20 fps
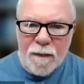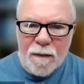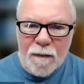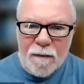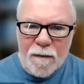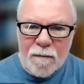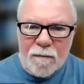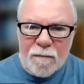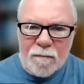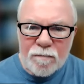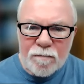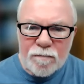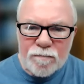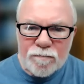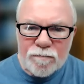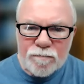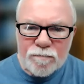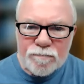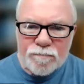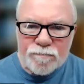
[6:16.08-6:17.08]

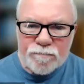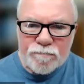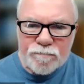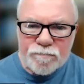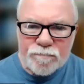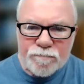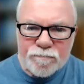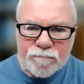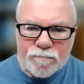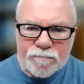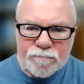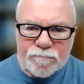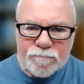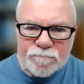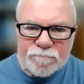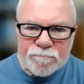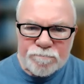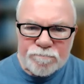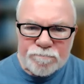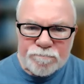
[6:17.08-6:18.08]

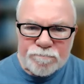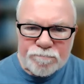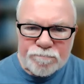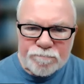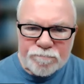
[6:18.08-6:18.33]
(silence)